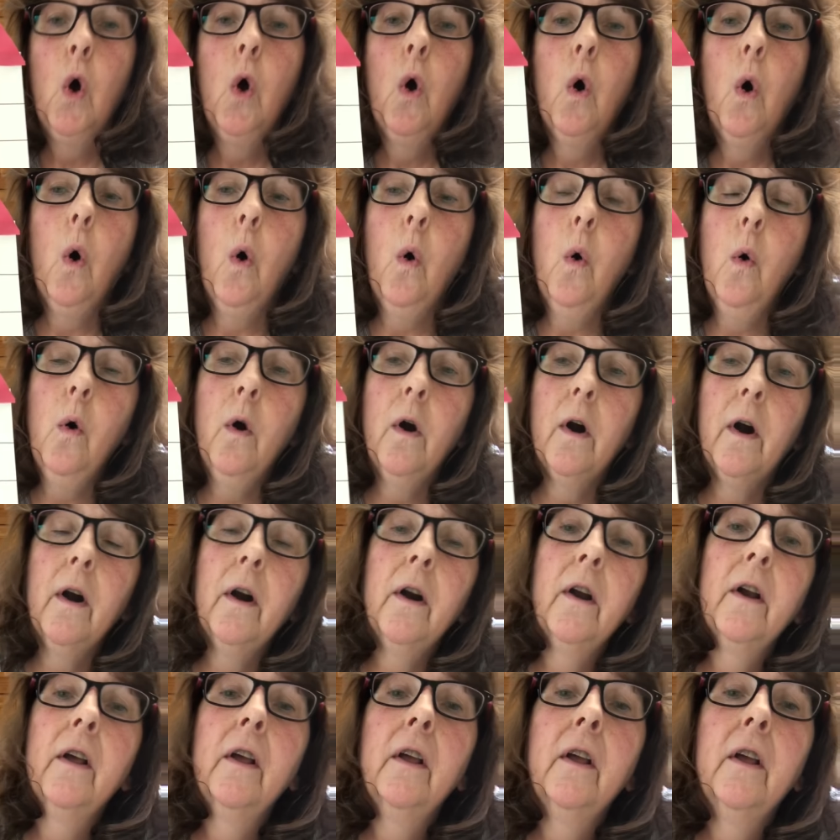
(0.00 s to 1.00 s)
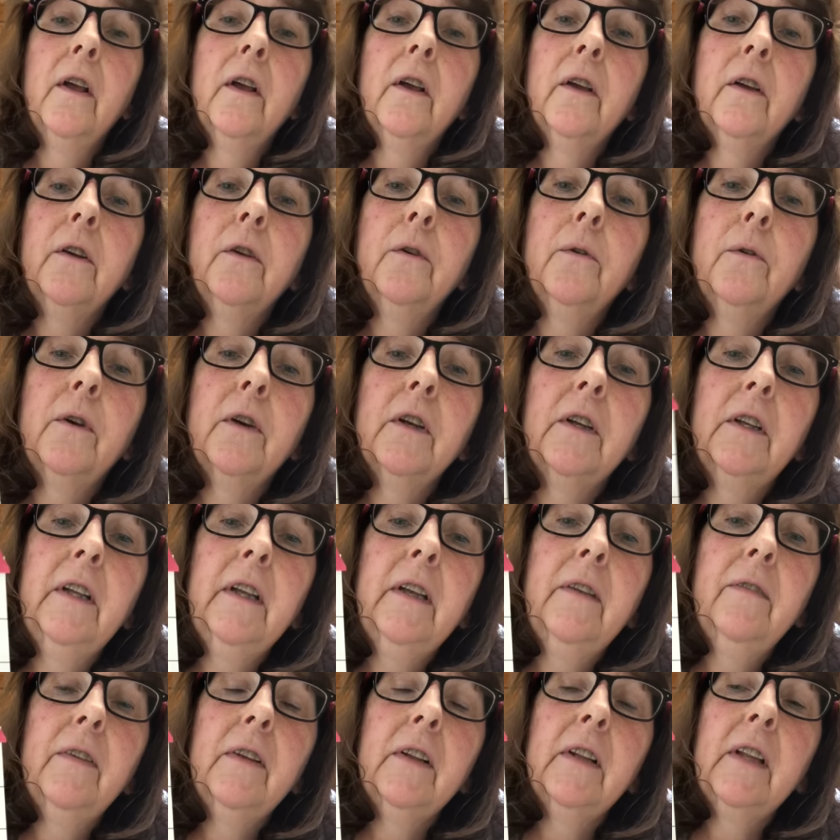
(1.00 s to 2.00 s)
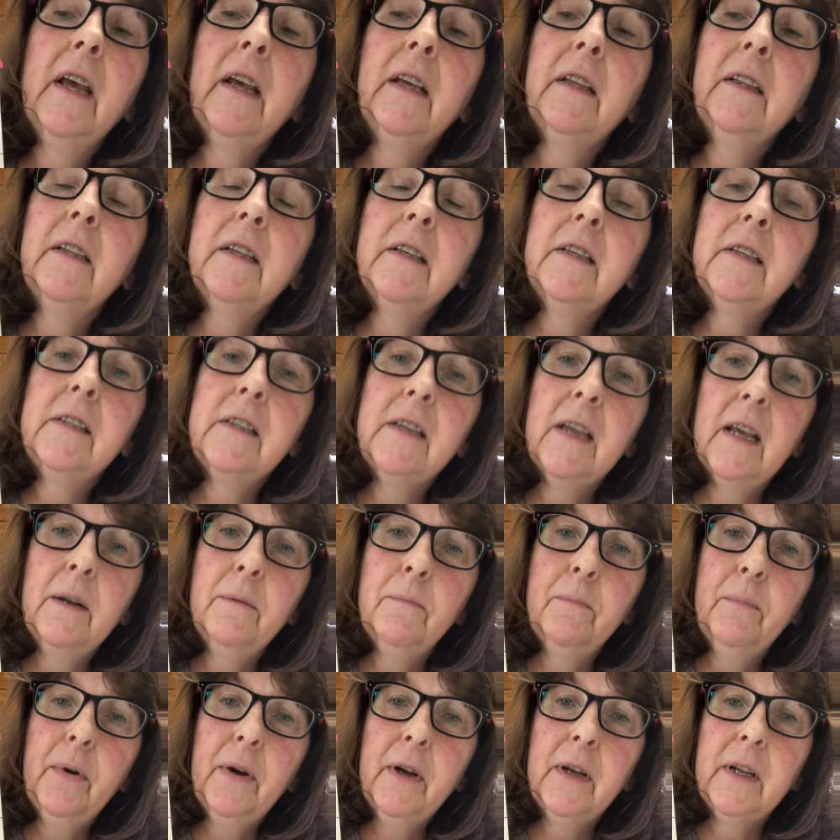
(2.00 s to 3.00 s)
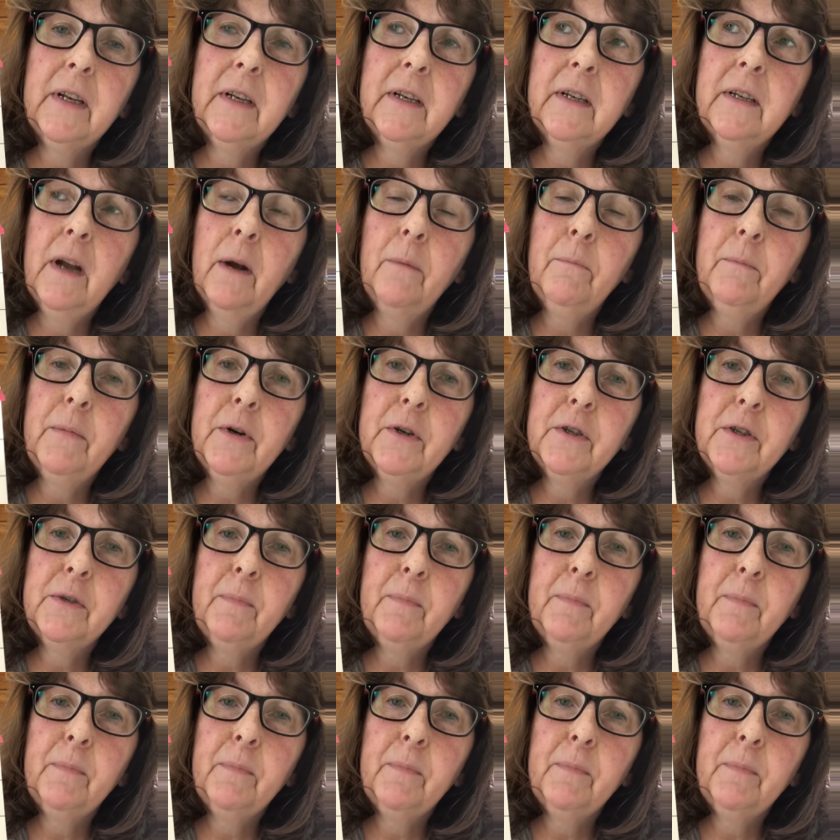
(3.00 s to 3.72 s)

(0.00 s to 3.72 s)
Or you could leave it like this and put numbers